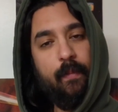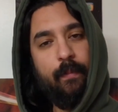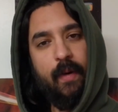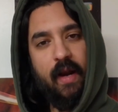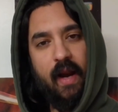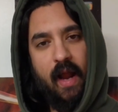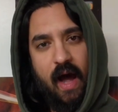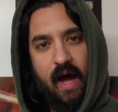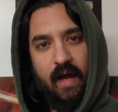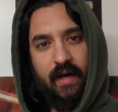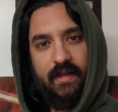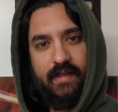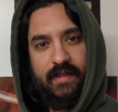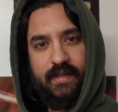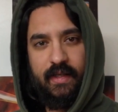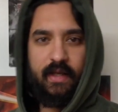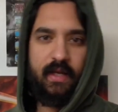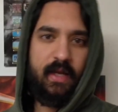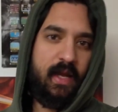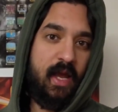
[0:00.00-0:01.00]
But
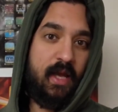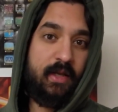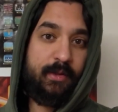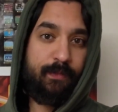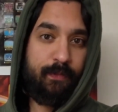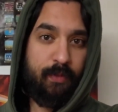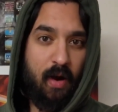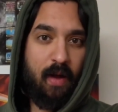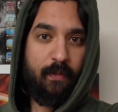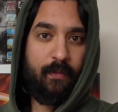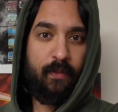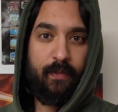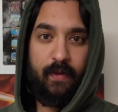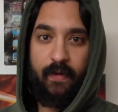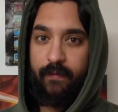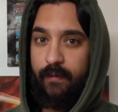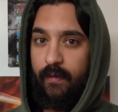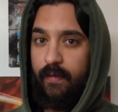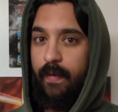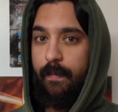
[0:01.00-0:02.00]
honestly, it's
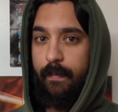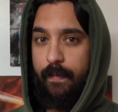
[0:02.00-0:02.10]
probably for the